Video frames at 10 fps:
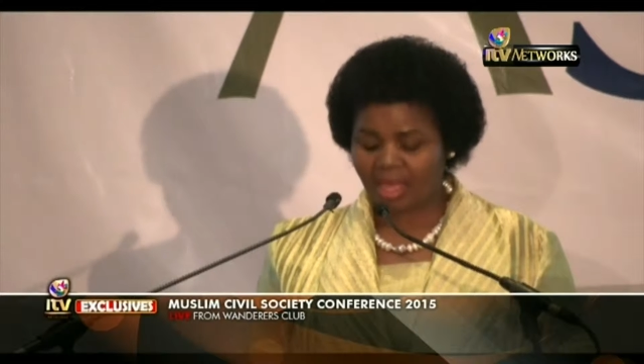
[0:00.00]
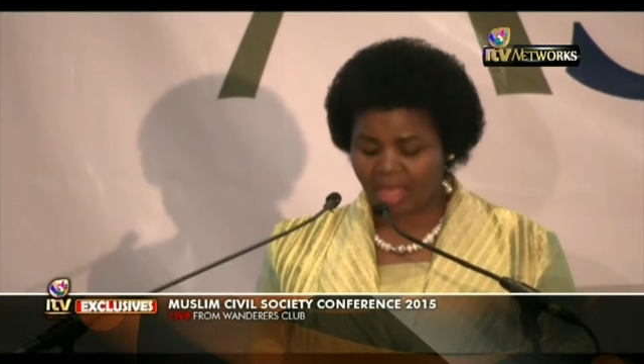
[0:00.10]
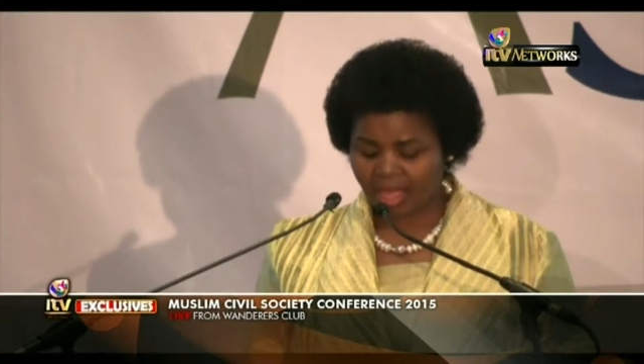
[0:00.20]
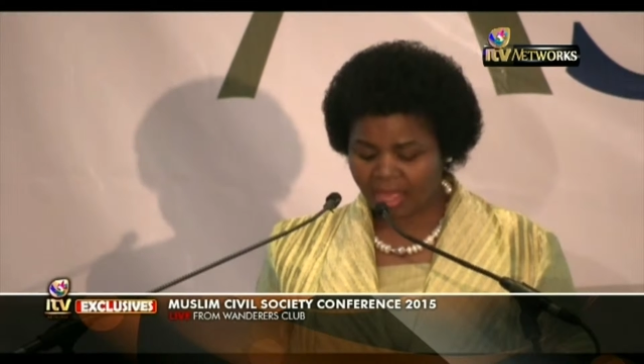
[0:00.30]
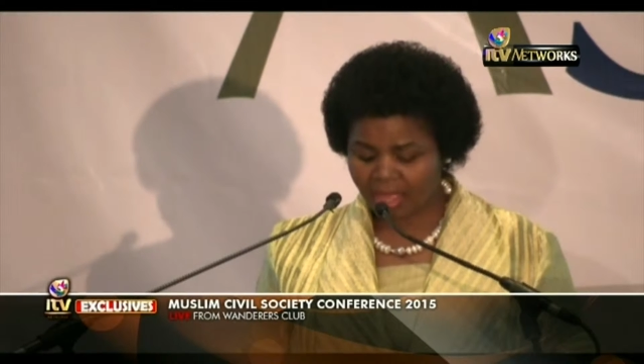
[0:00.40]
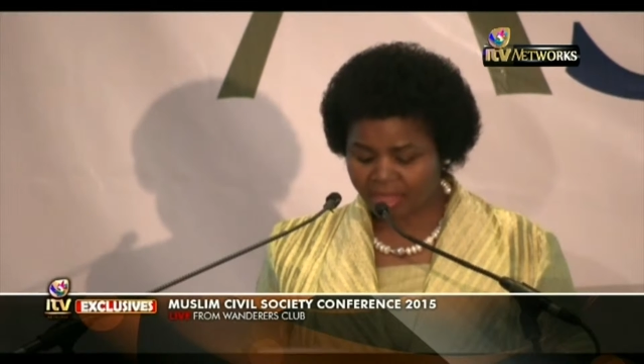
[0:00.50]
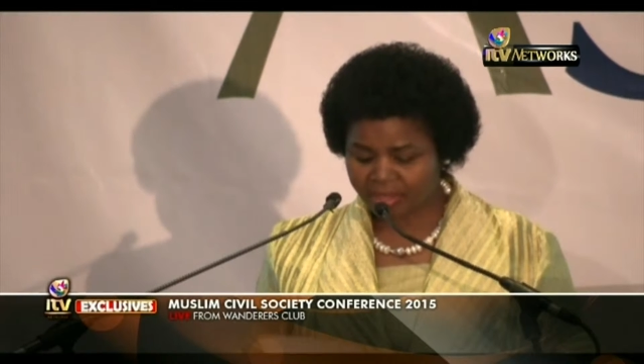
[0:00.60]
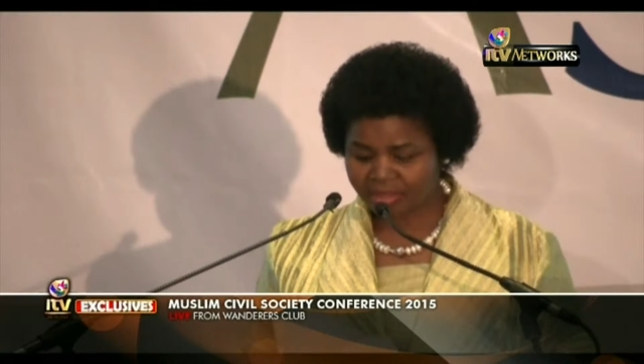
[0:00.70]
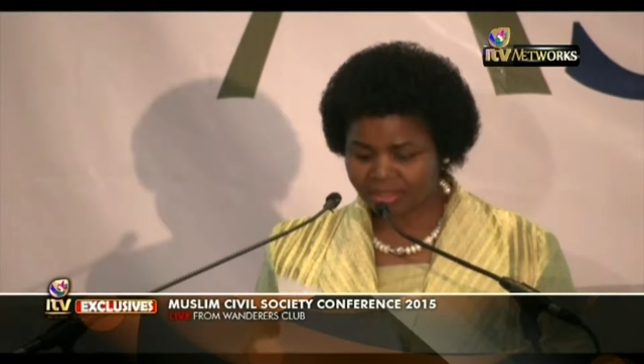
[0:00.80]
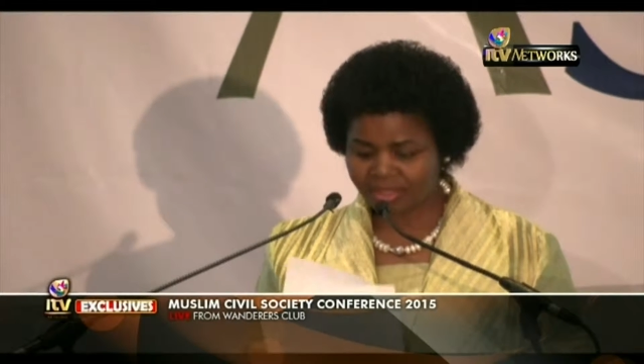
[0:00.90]
And
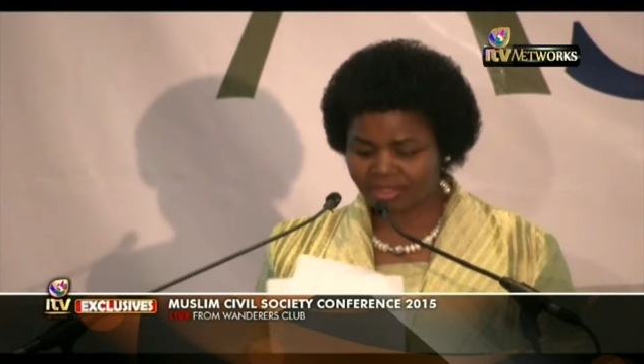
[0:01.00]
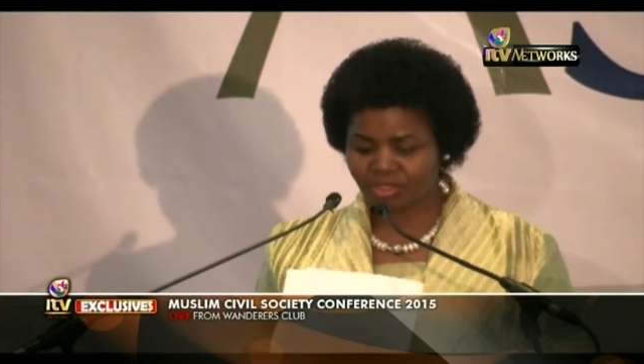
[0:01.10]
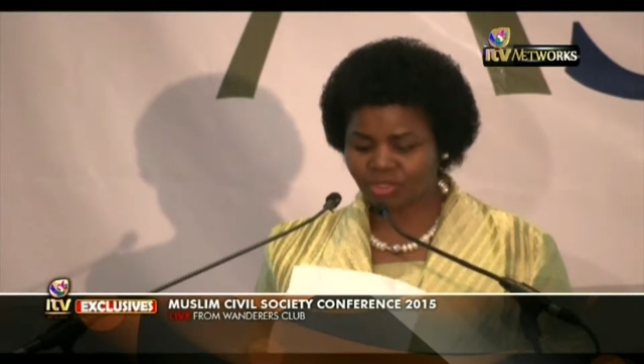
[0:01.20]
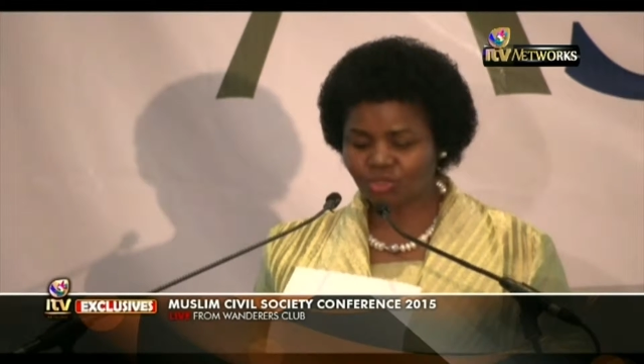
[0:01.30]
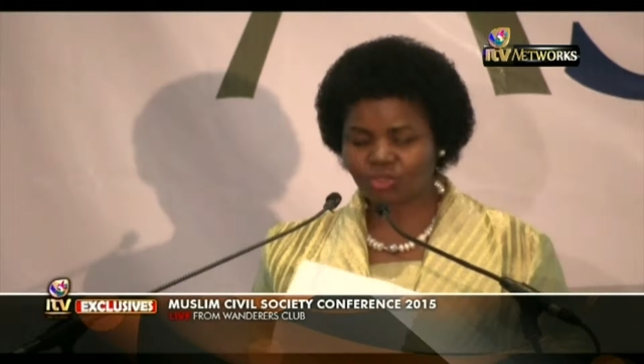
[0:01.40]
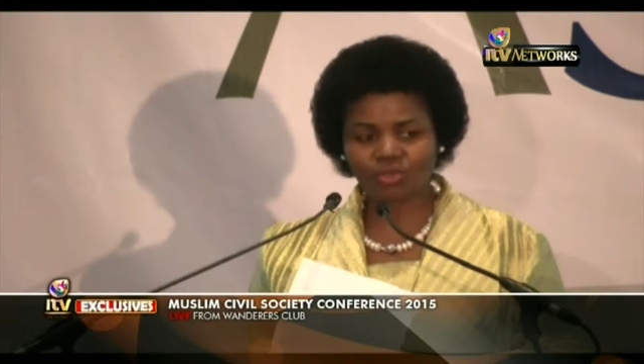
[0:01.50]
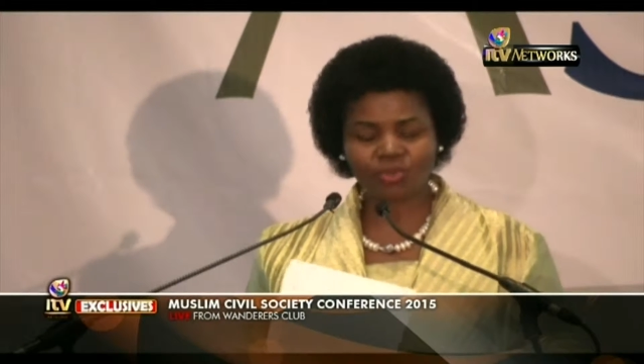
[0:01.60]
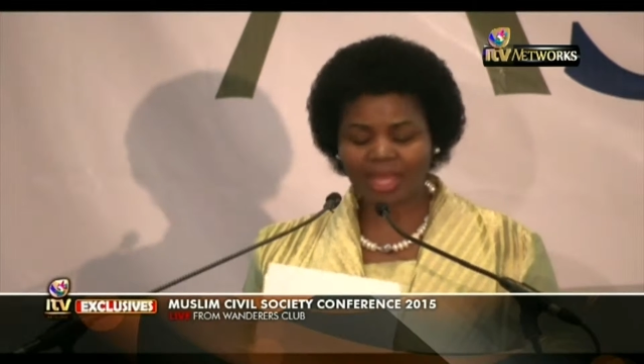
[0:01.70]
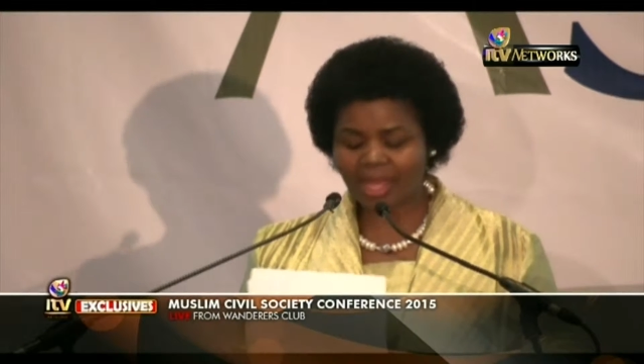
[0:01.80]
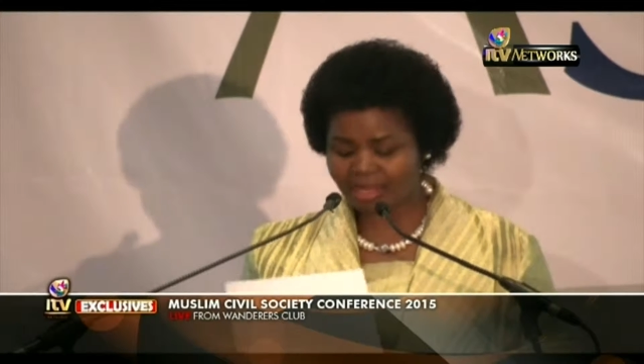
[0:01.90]
to do
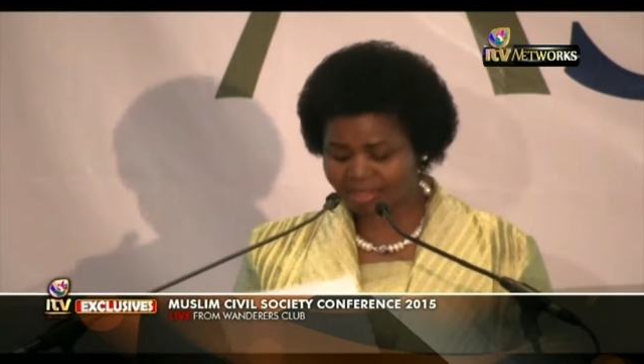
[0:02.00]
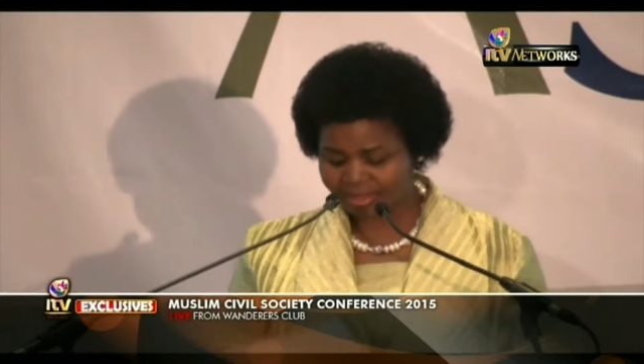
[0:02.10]
that